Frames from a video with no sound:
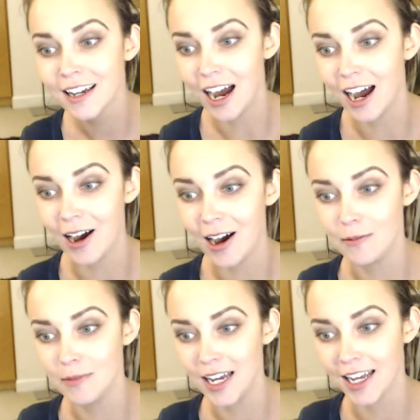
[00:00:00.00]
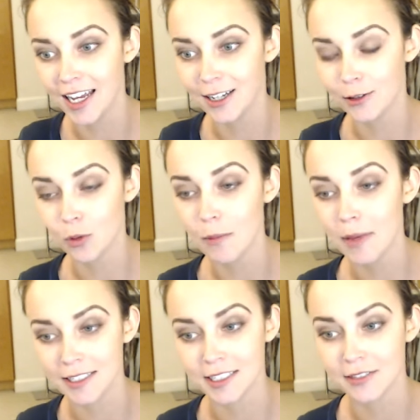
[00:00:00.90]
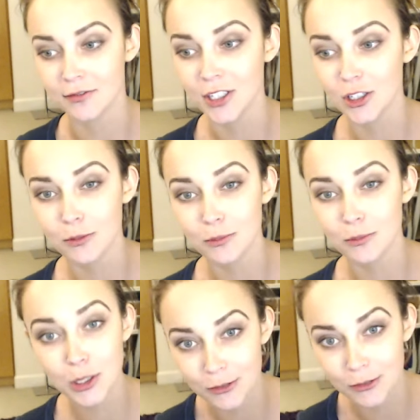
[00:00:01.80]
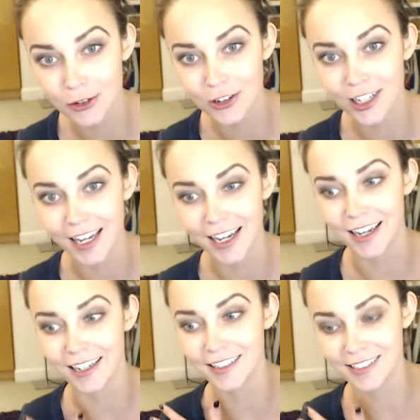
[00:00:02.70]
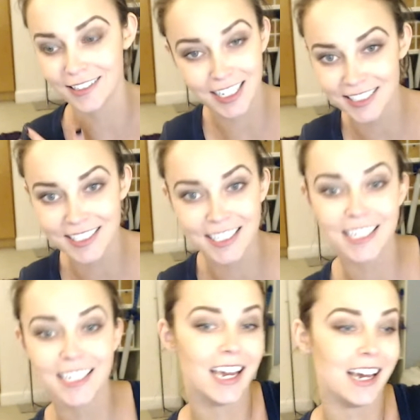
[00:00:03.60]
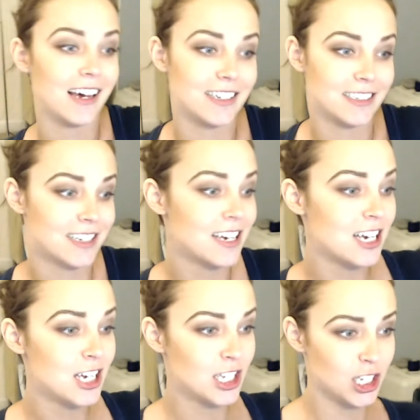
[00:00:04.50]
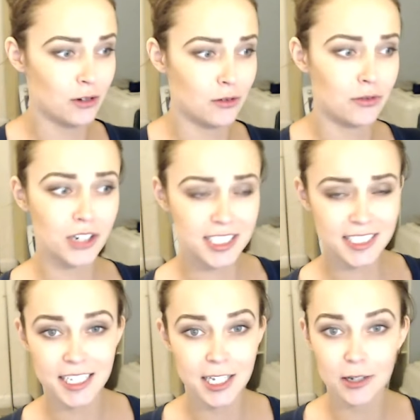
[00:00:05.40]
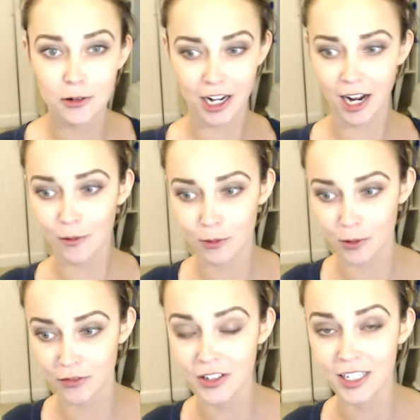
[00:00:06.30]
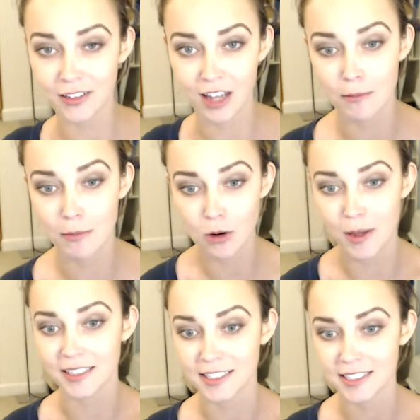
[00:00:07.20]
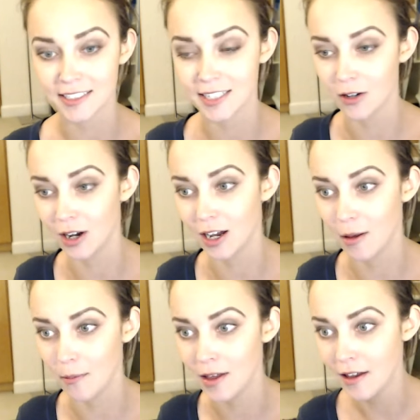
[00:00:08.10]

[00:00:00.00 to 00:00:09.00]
and what makes us feel beautiful and sexy and, you know, frisky or however we're feeling at that moment. So,